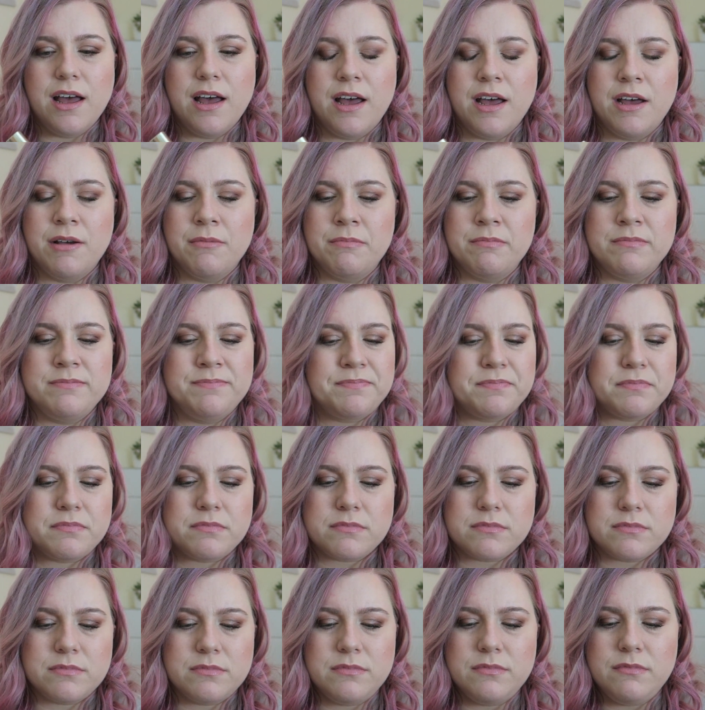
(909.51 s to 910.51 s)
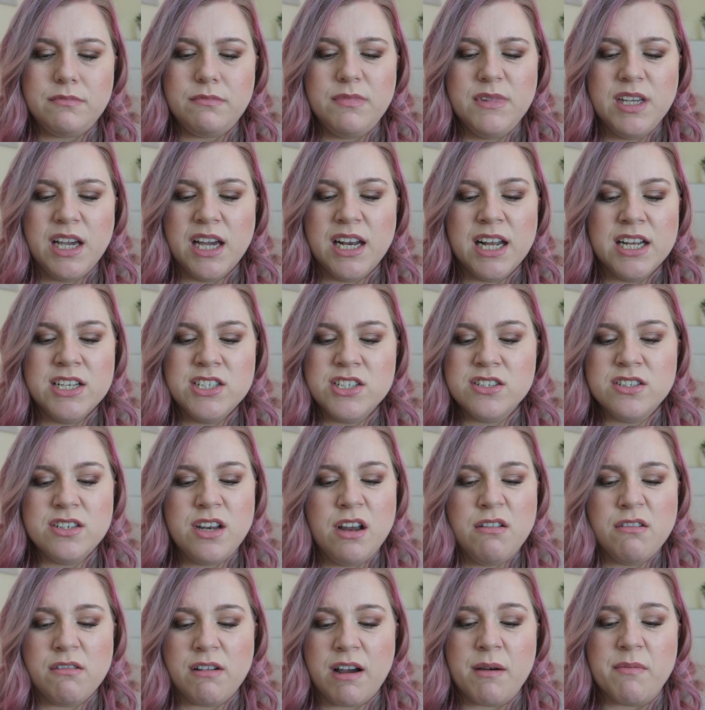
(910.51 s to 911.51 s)
And I just
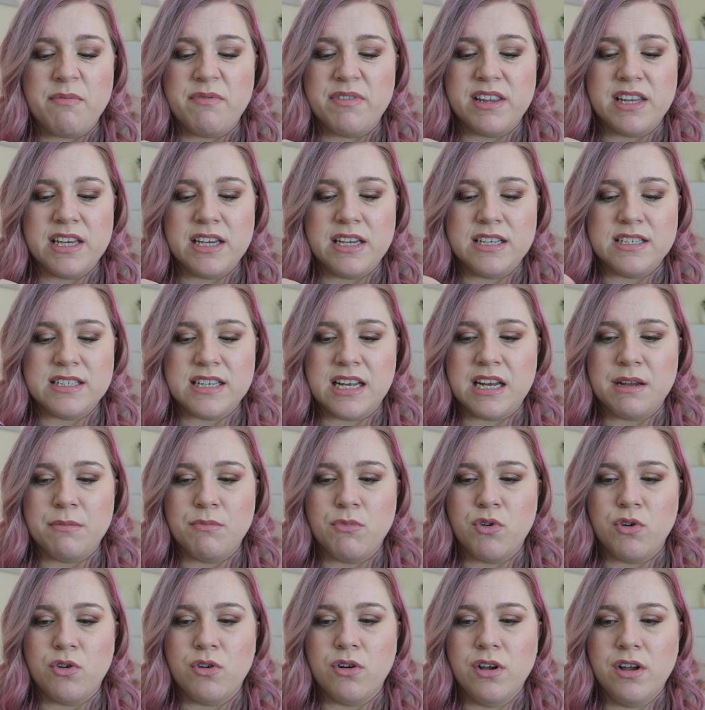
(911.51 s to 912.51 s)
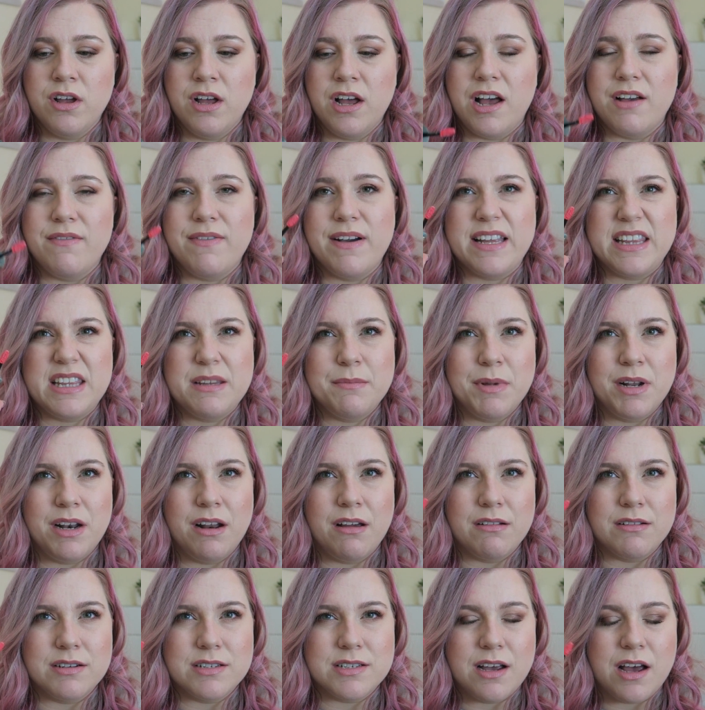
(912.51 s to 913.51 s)
don't grab for these anymore. I've had them a
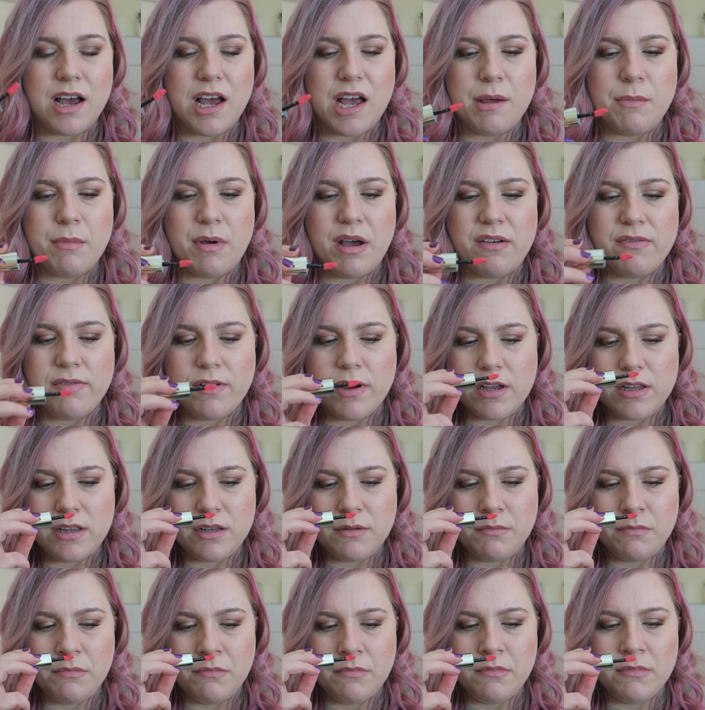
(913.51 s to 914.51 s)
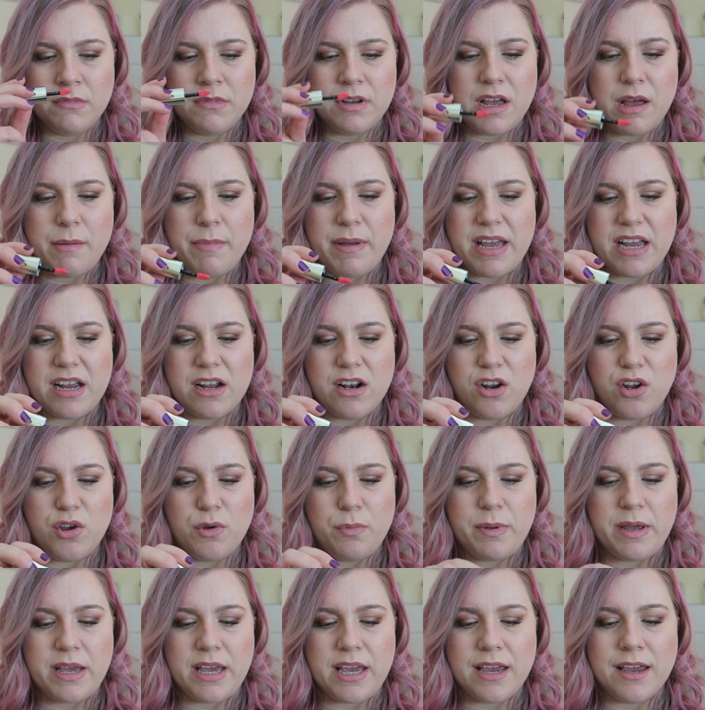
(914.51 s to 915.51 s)
long time, I find them a bit
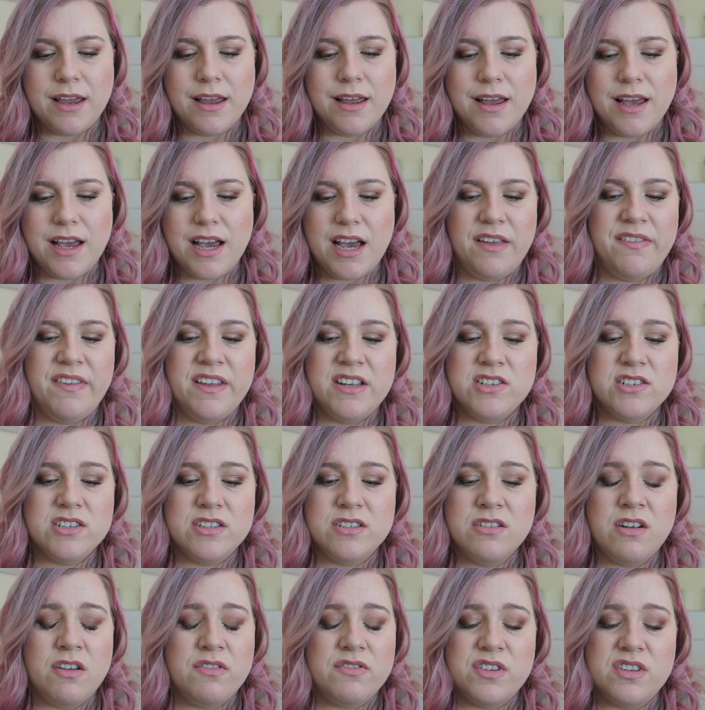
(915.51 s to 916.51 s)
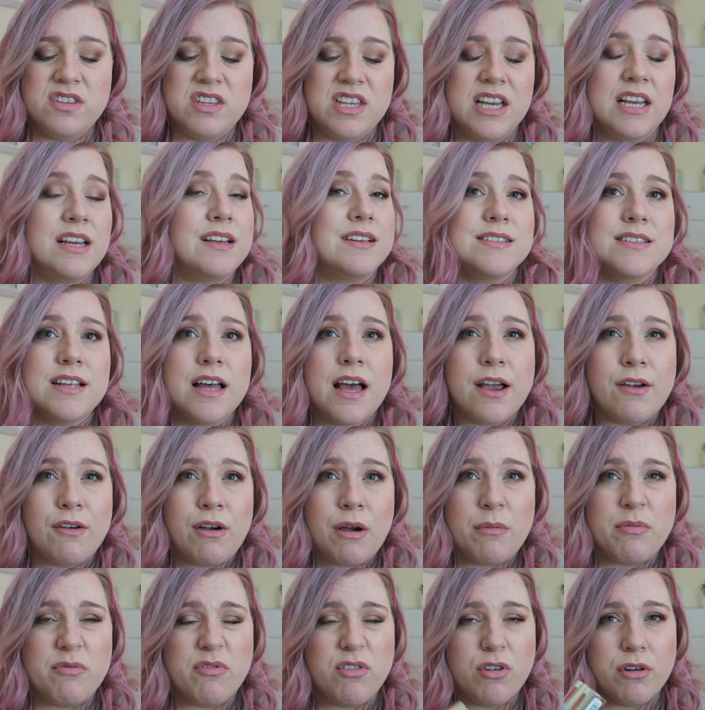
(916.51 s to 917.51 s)
gloopy, and they're just not the things that I
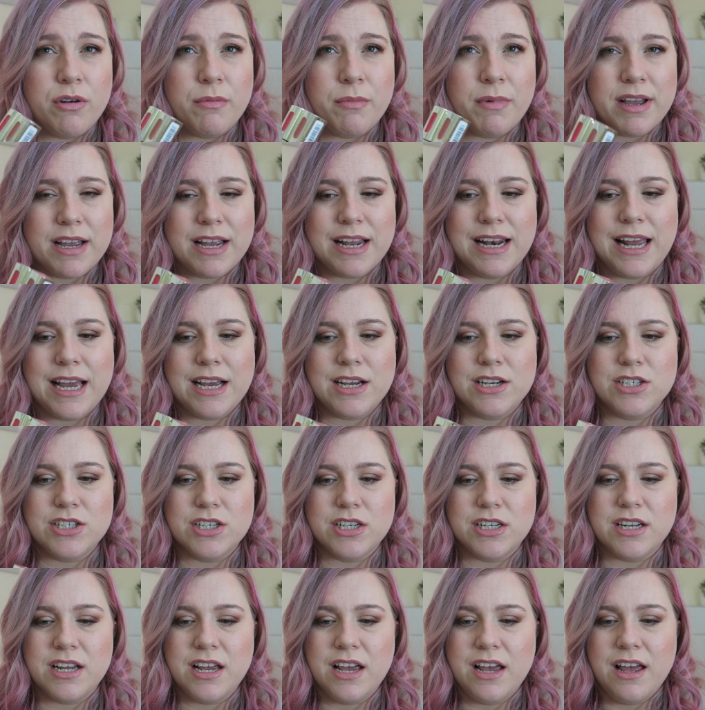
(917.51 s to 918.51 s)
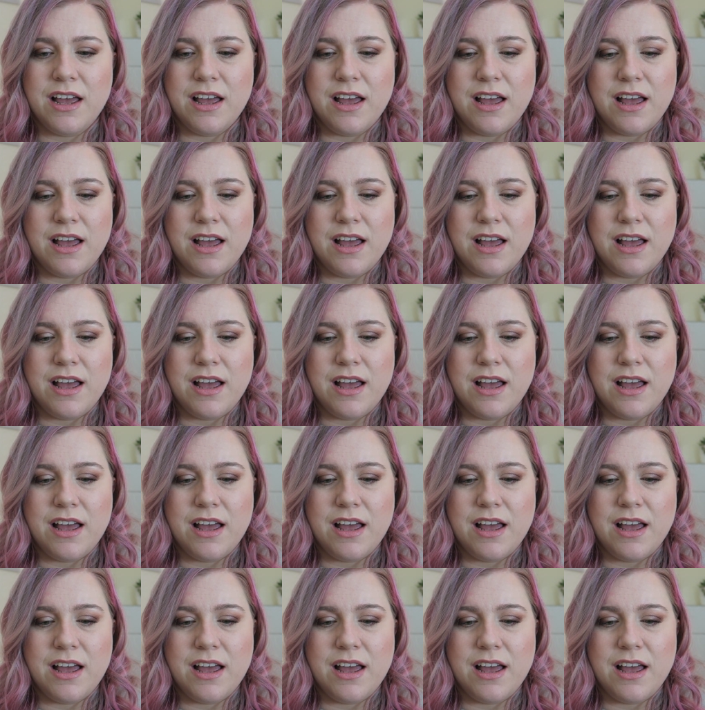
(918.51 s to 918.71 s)
grab for in my collection.